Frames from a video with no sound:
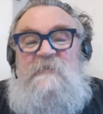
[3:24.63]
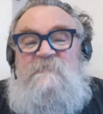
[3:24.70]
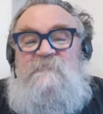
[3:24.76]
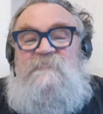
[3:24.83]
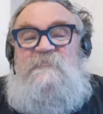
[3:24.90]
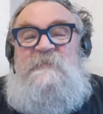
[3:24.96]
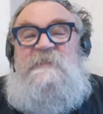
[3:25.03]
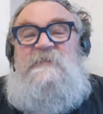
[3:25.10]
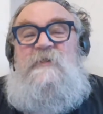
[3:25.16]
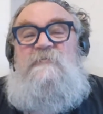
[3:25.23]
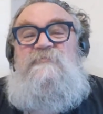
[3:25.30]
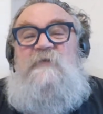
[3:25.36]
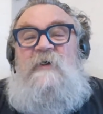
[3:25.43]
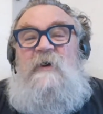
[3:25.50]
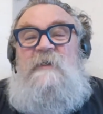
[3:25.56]

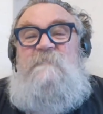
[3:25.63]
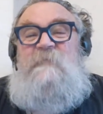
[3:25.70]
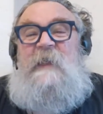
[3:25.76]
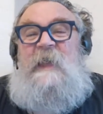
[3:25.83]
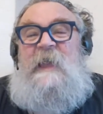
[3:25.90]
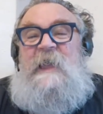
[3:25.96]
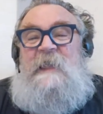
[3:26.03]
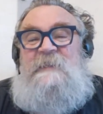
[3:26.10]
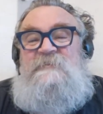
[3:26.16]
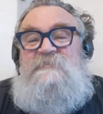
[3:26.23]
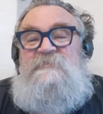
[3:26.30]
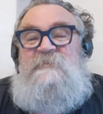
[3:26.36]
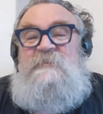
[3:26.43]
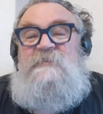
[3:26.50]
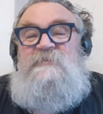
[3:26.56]
phenotype and